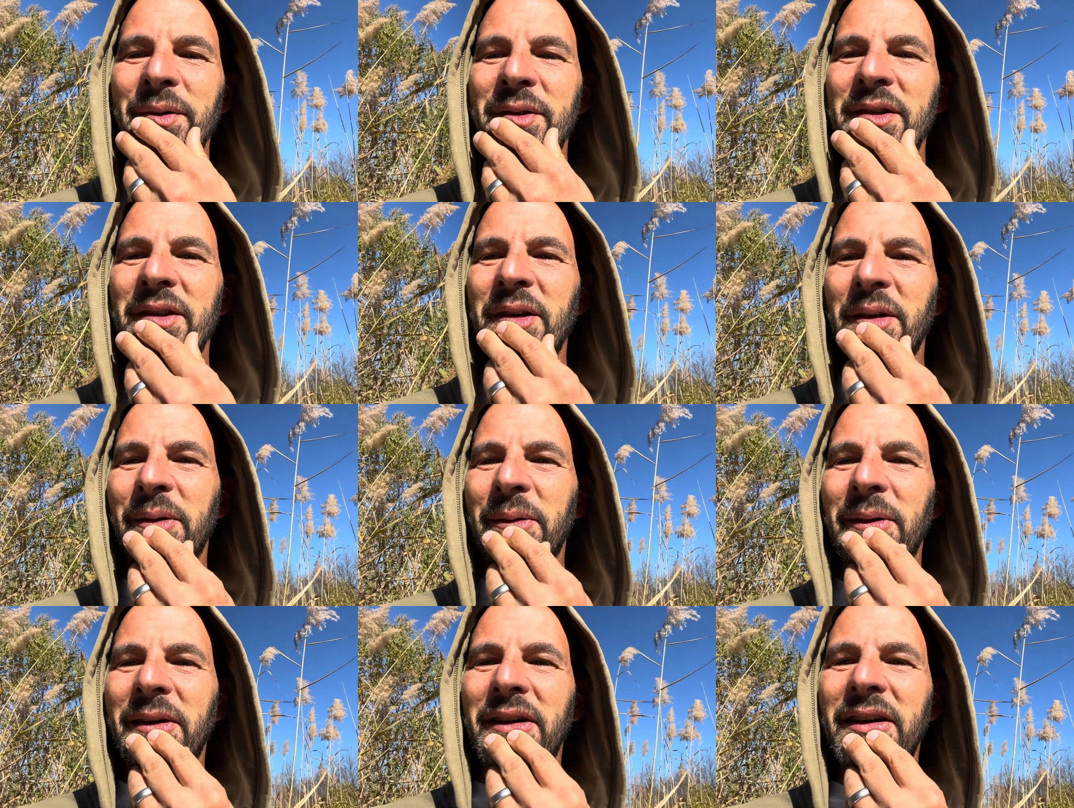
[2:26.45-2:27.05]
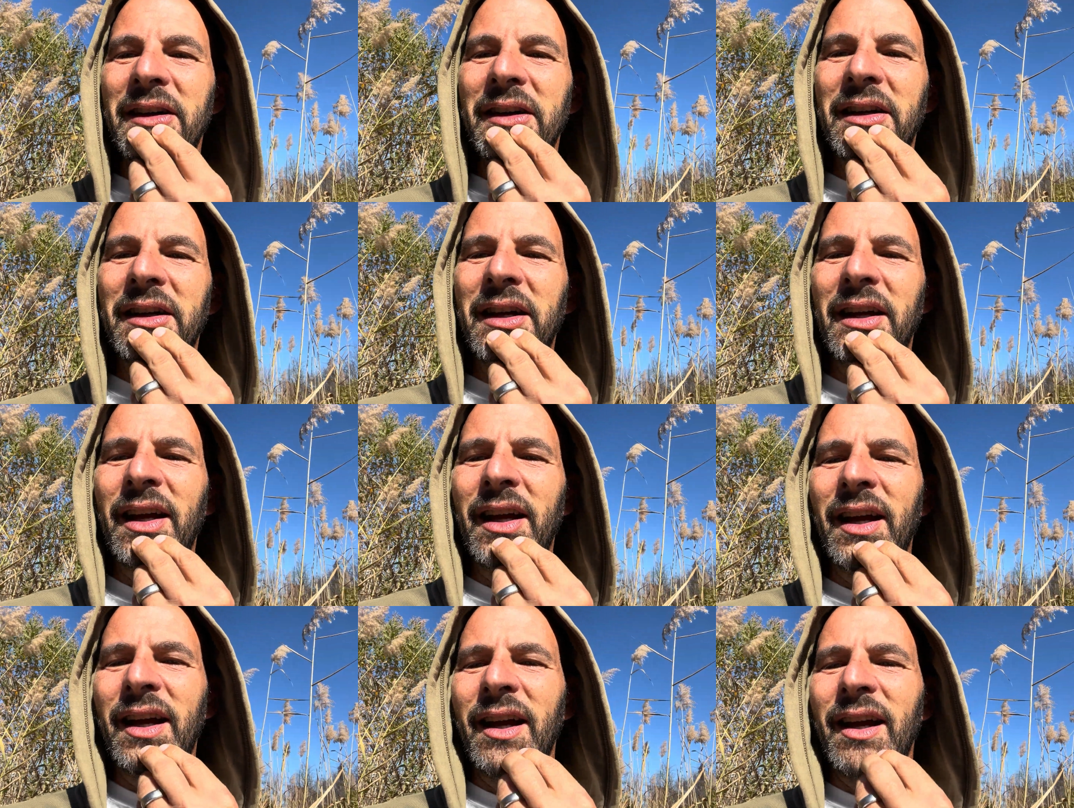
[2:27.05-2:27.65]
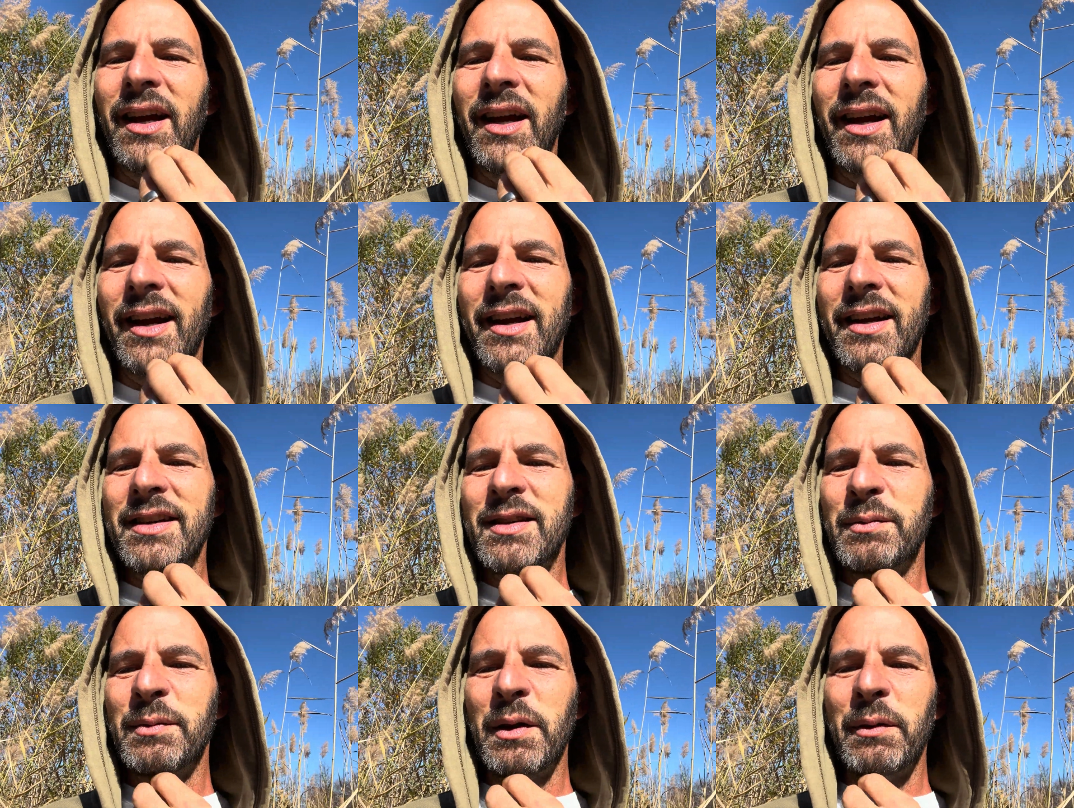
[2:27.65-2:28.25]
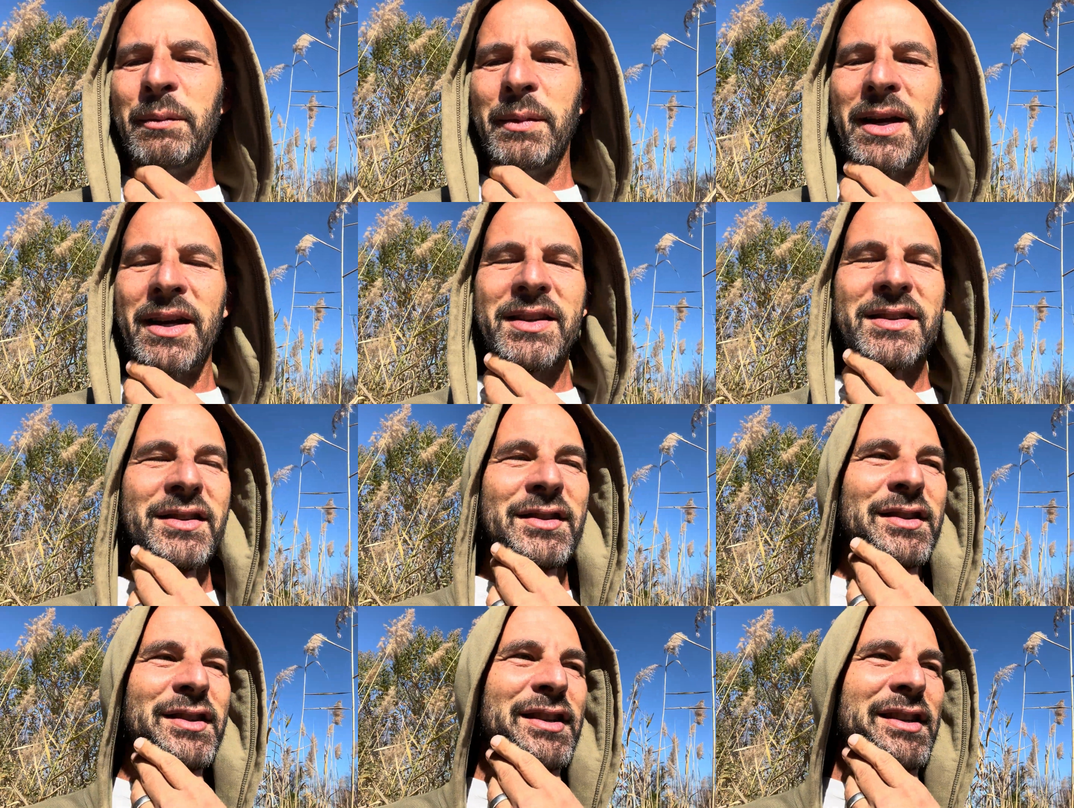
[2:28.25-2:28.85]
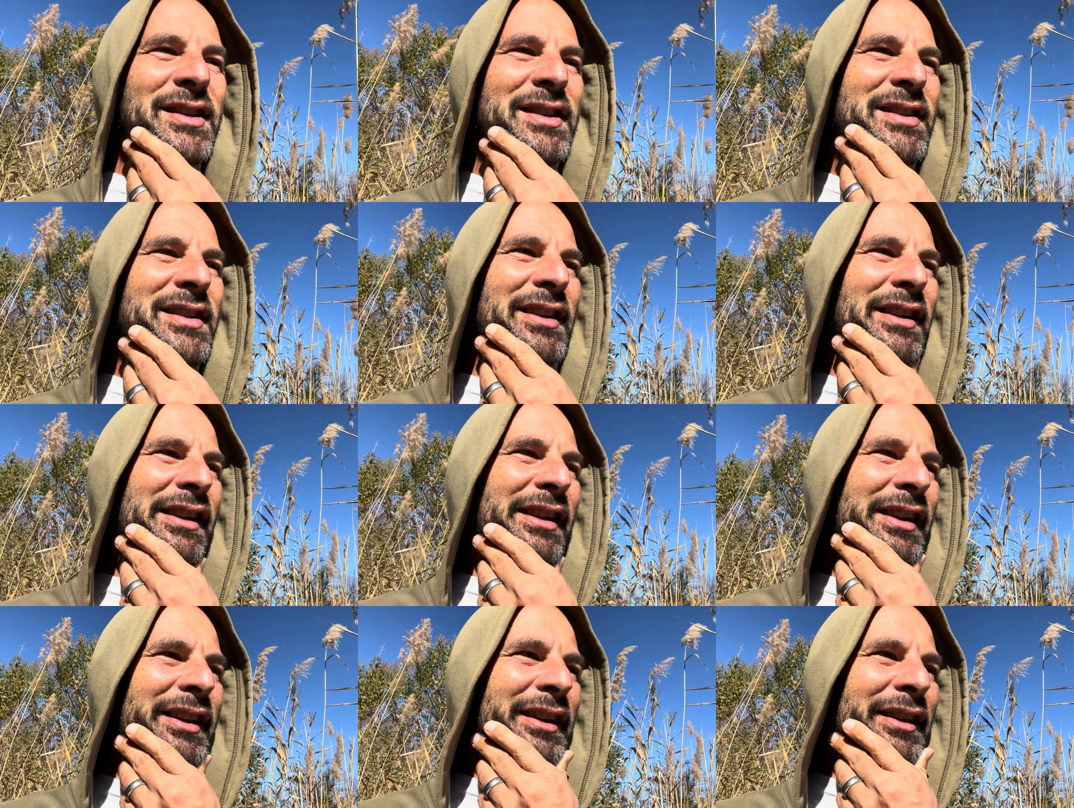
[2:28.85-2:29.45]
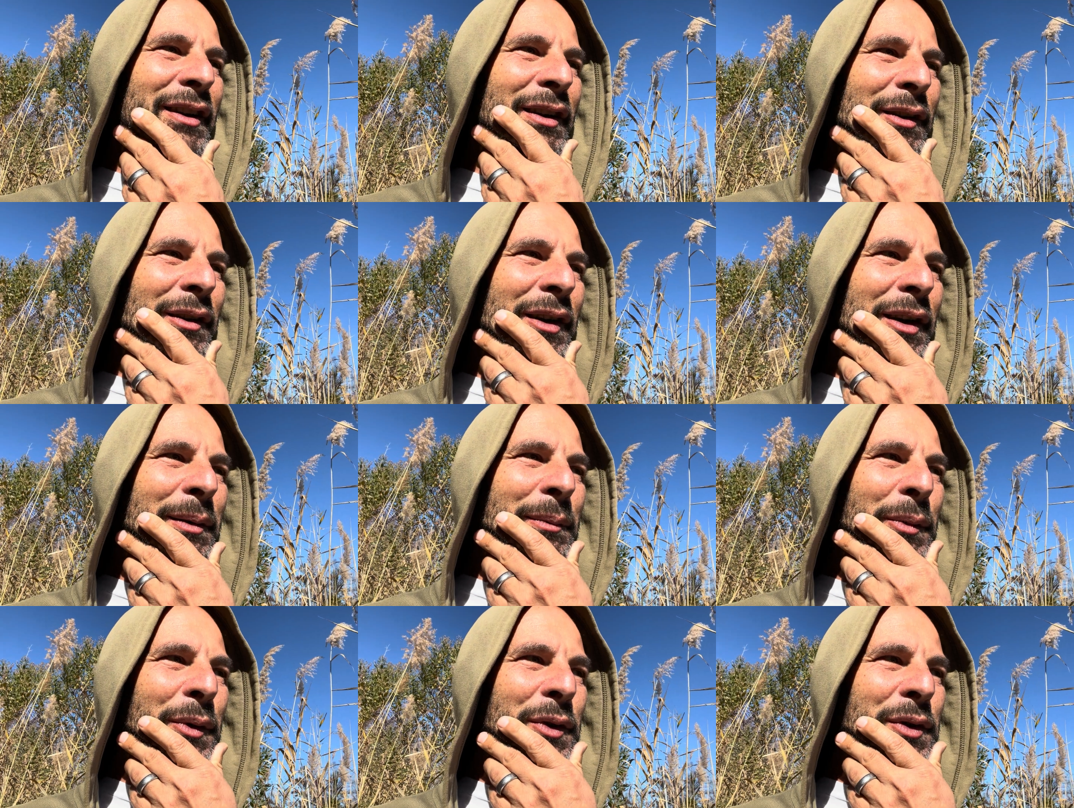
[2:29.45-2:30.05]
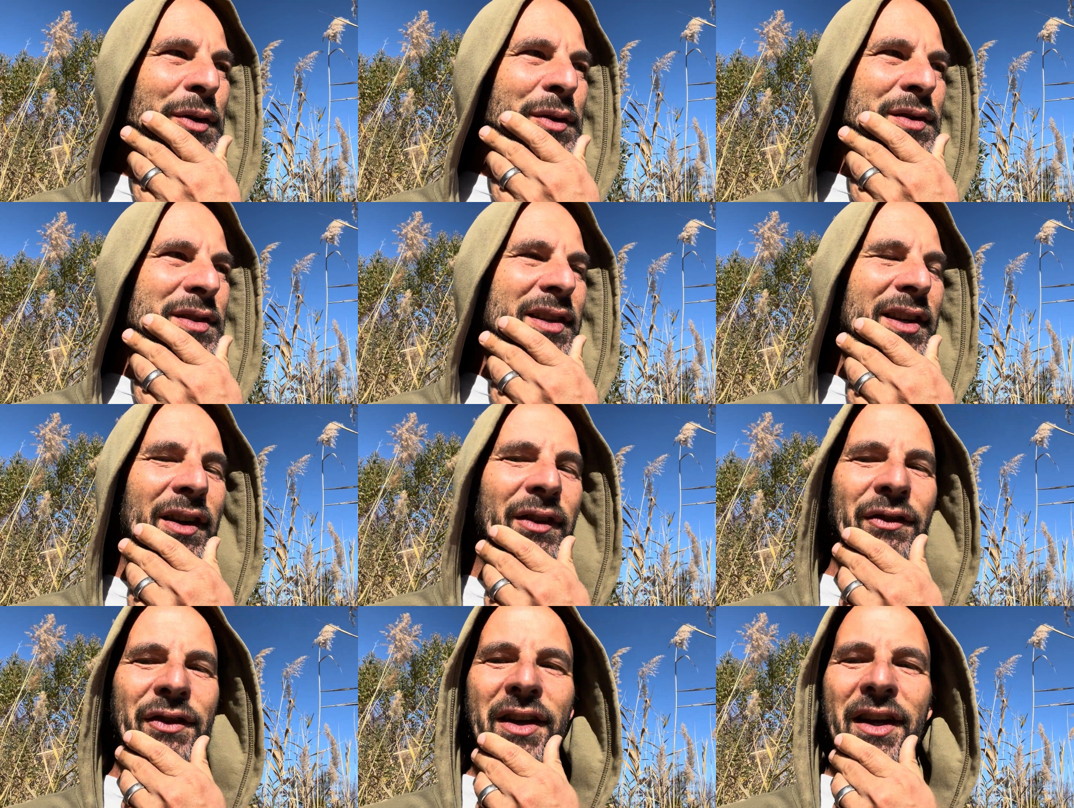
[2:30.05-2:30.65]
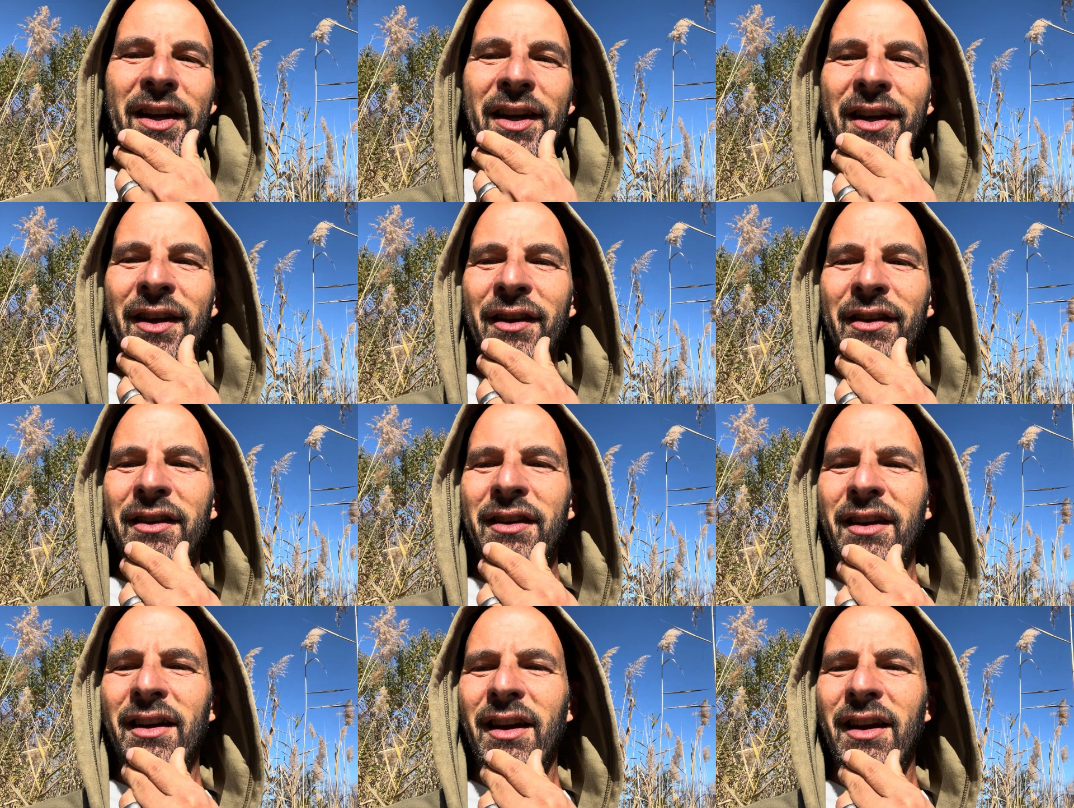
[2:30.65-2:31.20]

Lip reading: So I guess my message is humble yourself down.